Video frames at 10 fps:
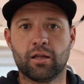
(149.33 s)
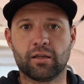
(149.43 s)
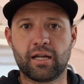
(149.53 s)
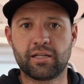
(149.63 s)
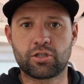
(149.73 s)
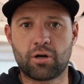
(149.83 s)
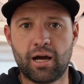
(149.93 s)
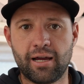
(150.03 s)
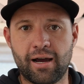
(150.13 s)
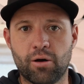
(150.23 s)
Let it
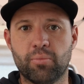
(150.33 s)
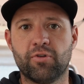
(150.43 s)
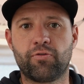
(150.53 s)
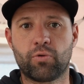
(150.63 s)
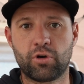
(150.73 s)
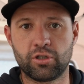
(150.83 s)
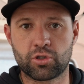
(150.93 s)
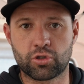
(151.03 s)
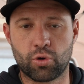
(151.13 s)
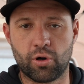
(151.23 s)
dry out before you
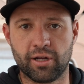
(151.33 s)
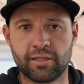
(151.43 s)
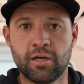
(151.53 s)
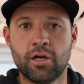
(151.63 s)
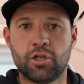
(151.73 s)
store it.